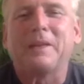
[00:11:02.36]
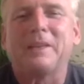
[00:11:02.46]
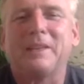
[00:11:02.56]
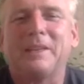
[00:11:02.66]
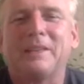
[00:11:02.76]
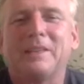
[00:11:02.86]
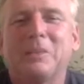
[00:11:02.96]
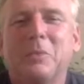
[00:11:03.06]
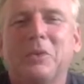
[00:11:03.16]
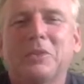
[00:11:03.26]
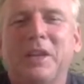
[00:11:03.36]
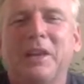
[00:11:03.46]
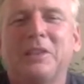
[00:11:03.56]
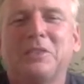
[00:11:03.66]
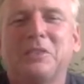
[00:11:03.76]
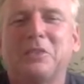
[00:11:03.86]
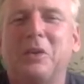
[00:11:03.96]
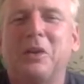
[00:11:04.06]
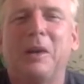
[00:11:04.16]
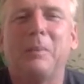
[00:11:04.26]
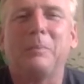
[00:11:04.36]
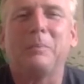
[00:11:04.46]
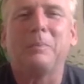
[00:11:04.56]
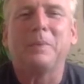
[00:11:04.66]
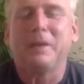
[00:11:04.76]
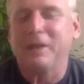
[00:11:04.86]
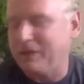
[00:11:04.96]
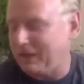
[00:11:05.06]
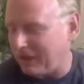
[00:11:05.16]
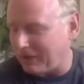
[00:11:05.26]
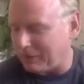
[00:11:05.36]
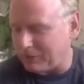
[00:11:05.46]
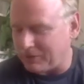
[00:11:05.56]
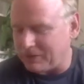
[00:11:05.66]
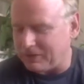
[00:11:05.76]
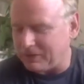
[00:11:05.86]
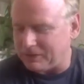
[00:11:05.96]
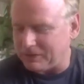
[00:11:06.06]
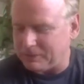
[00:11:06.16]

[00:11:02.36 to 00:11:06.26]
This is a little more challenging. Just go up and down with the heels.